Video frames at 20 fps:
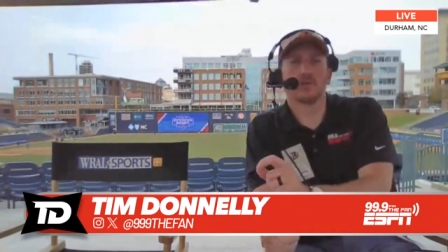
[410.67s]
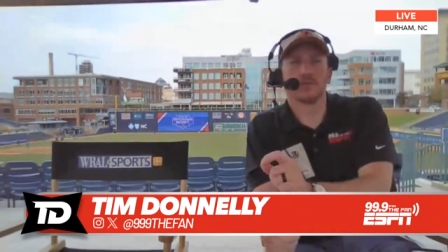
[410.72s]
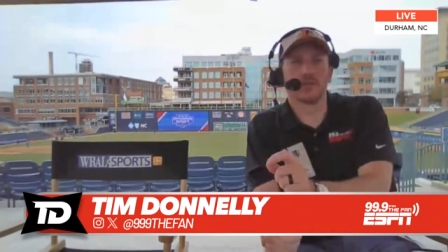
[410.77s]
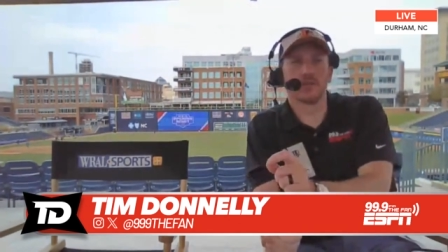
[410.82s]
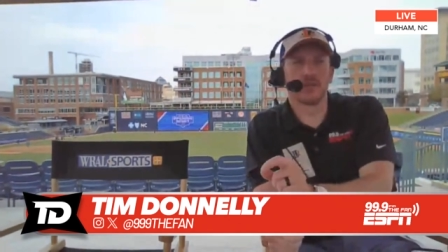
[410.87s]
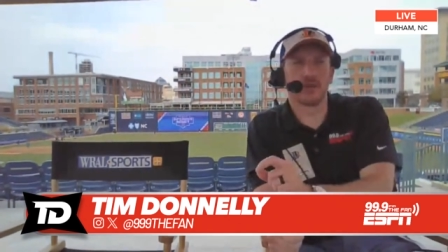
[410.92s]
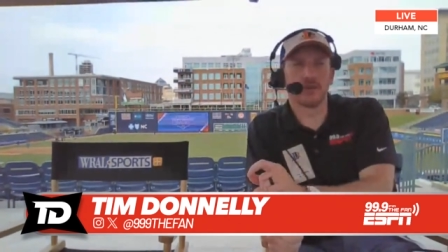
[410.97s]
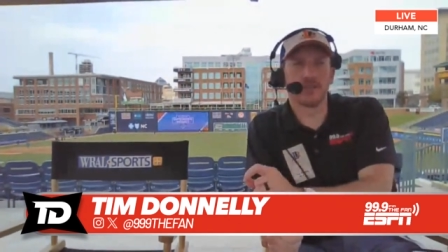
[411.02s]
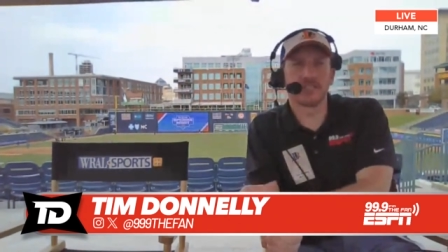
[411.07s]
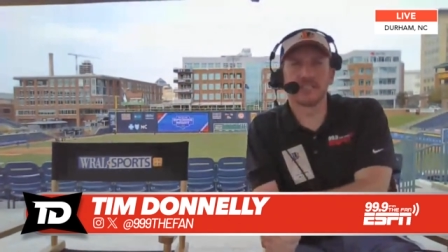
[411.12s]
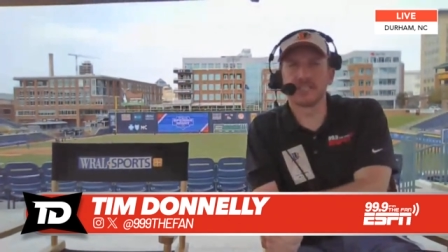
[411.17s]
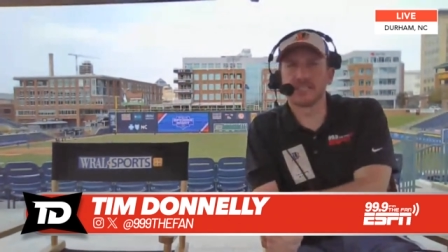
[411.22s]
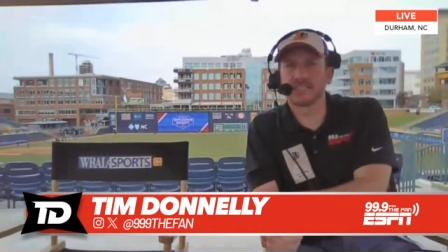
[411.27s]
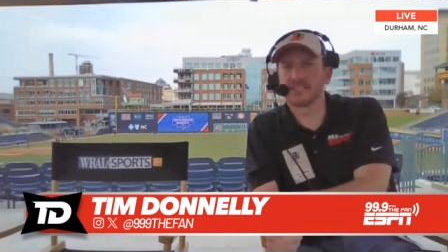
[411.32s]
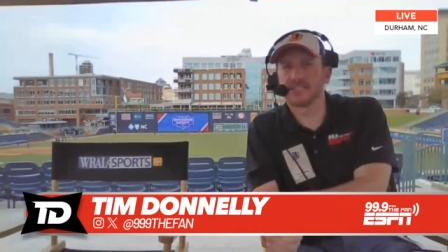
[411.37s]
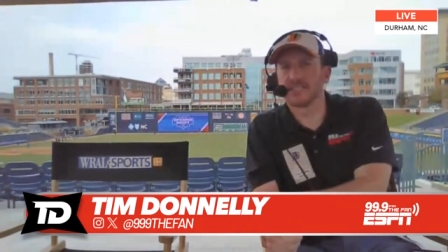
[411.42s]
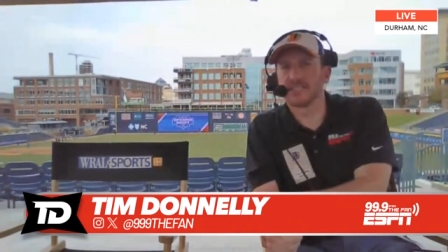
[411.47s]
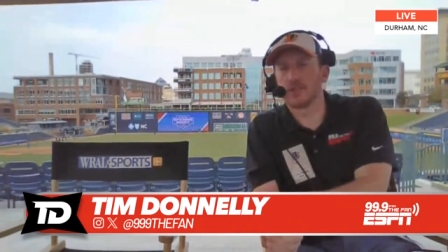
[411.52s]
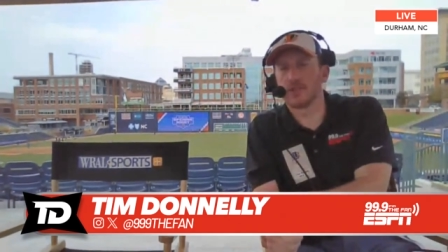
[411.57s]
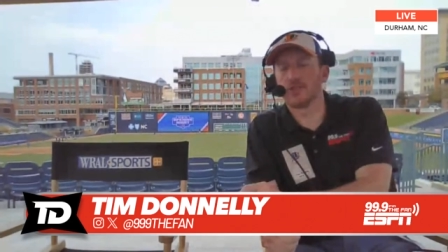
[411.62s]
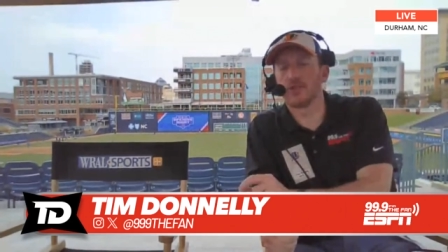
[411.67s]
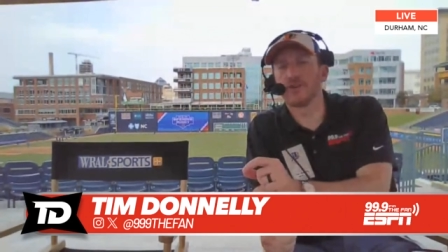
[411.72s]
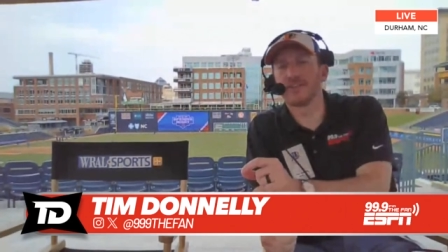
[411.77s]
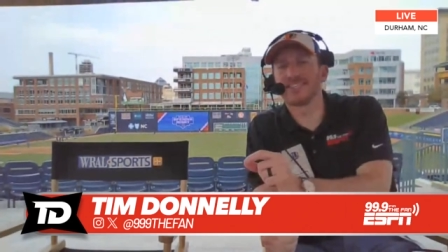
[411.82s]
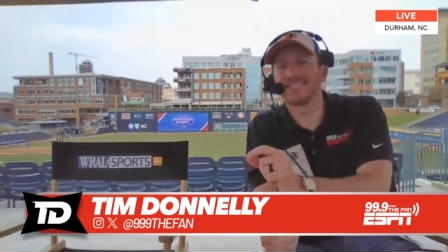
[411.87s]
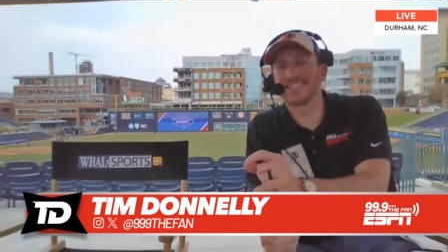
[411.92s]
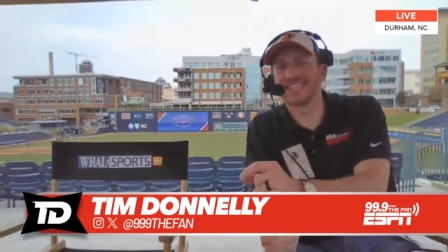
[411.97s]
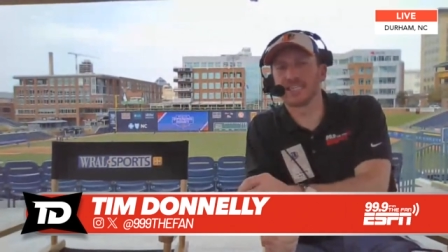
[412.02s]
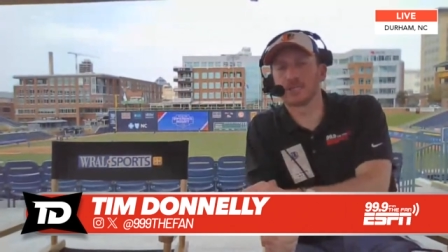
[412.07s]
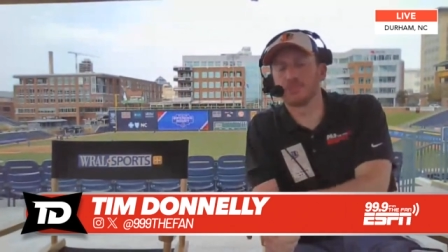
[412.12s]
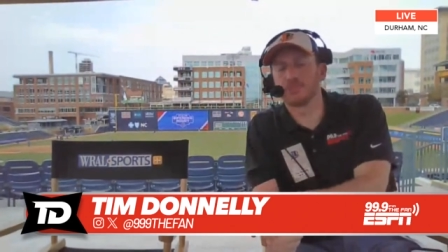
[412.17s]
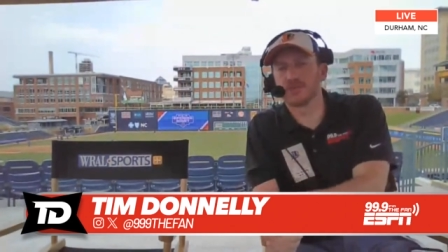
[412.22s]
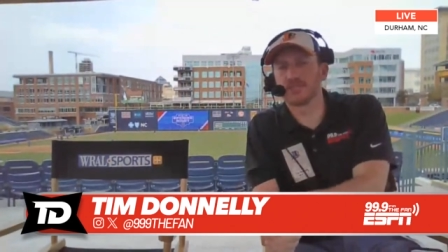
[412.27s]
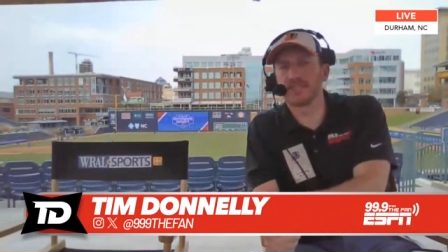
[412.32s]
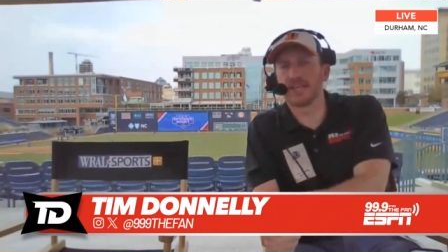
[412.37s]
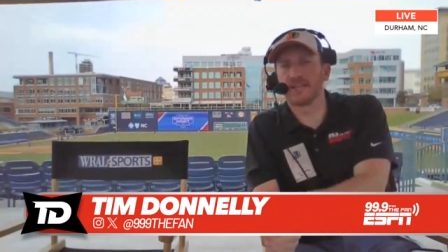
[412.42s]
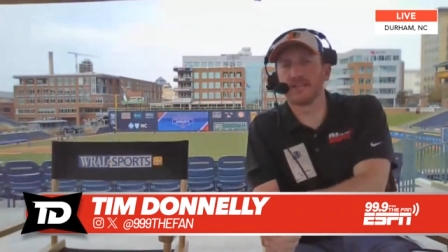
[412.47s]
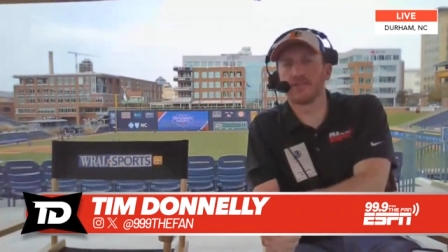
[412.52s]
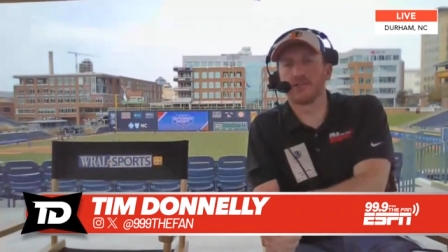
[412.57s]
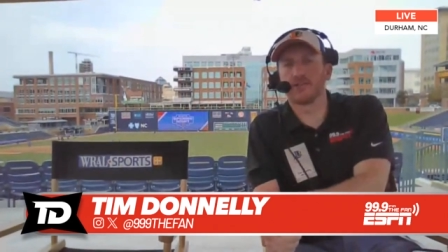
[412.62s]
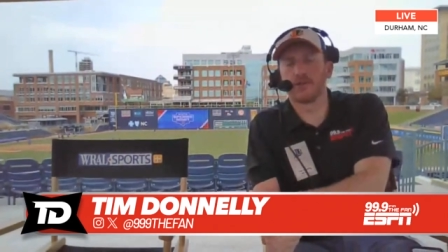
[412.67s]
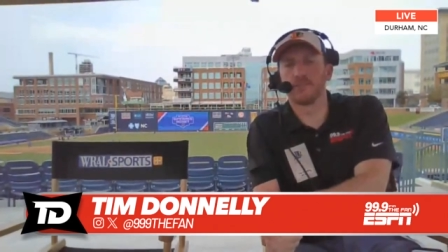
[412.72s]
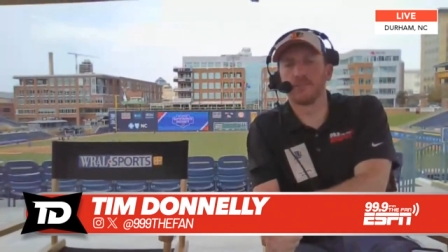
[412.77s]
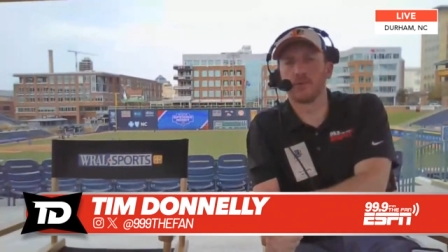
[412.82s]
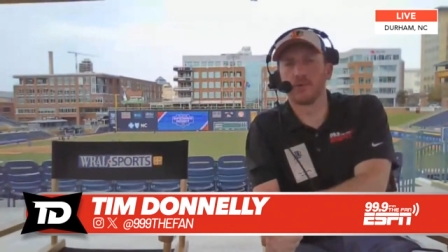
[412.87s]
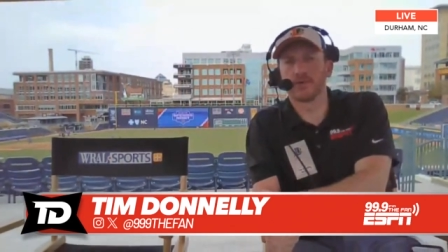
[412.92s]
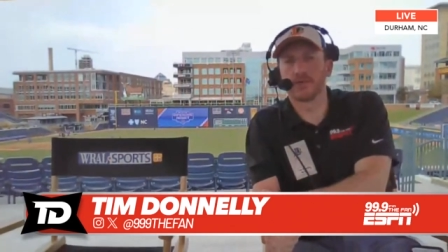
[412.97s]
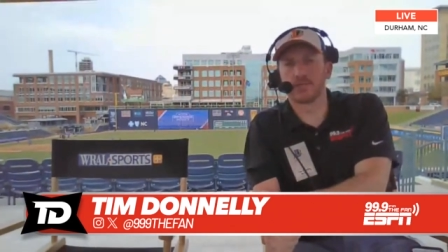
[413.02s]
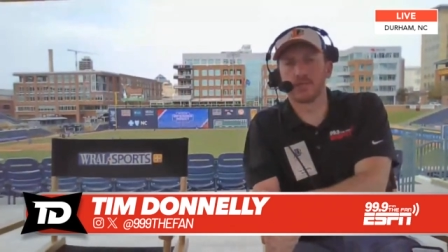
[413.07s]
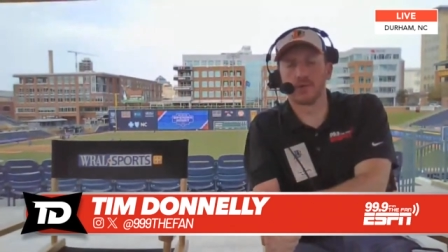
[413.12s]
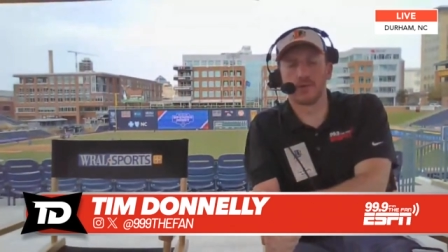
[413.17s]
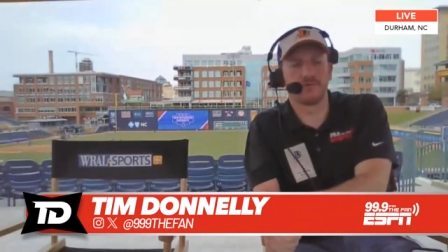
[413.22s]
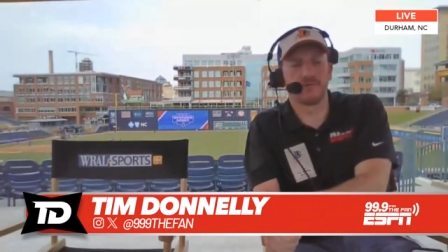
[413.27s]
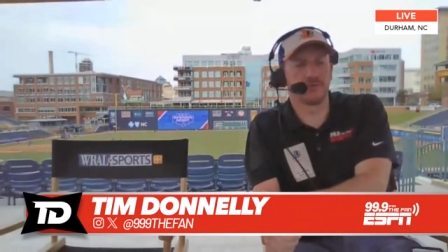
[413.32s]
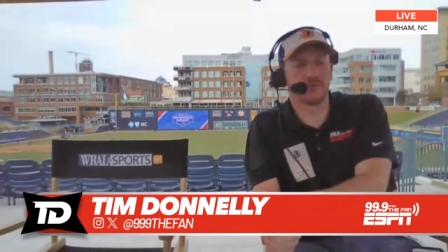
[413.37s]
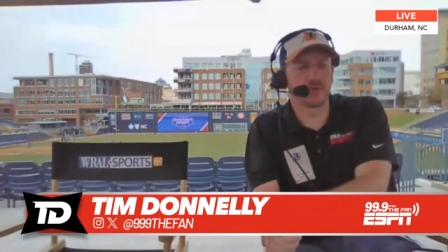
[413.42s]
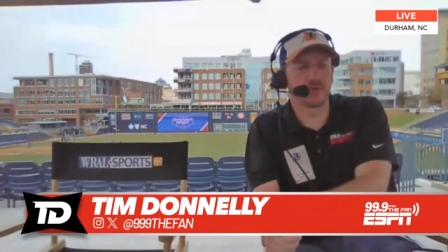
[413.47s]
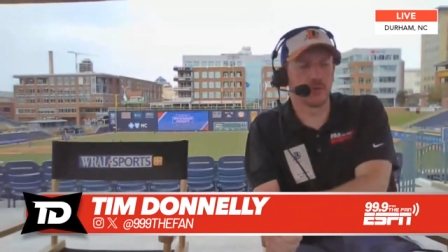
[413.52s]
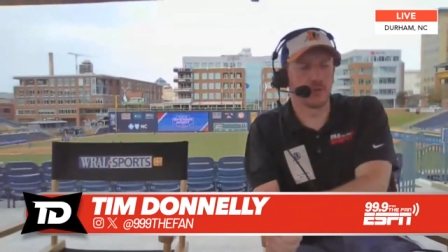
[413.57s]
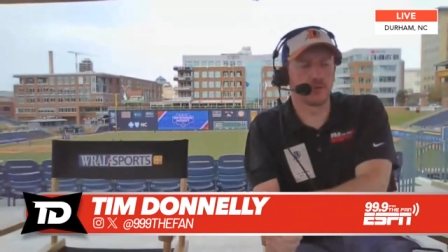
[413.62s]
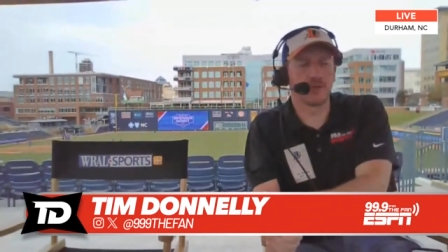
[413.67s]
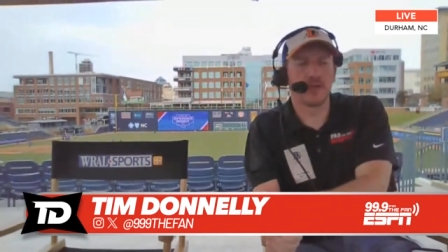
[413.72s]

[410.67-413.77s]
who's a thirty-six percent three-point shooter for